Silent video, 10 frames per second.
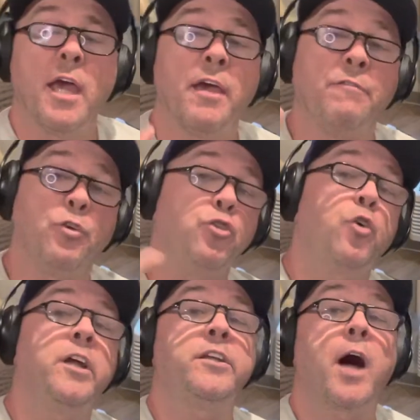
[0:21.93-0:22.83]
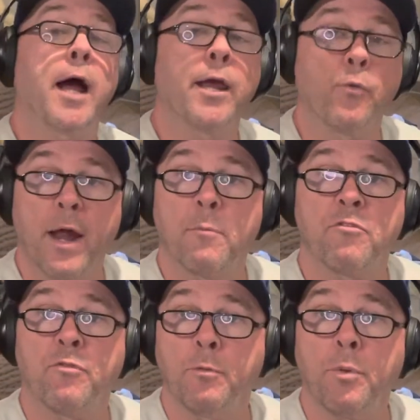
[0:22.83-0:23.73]
If you enjoyed talking Rams
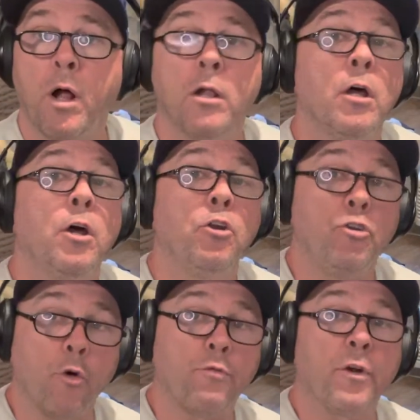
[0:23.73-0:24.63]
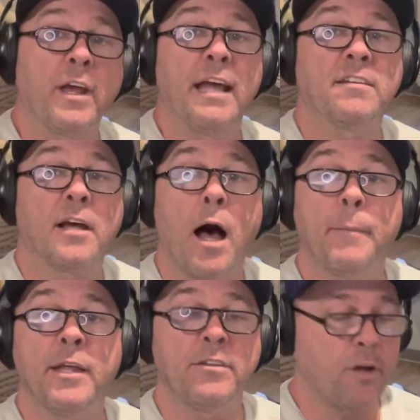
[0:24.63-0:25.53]
football, don't forget to
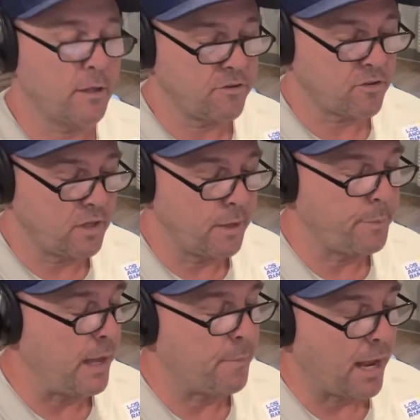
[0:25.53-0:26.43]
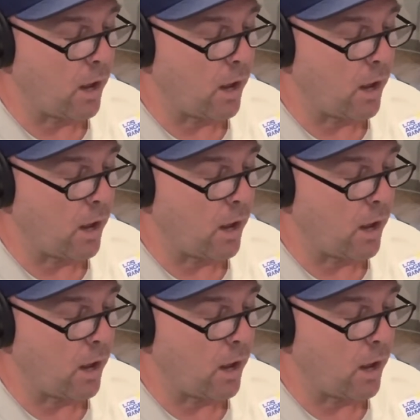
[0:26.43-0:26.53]
comment on this clip and by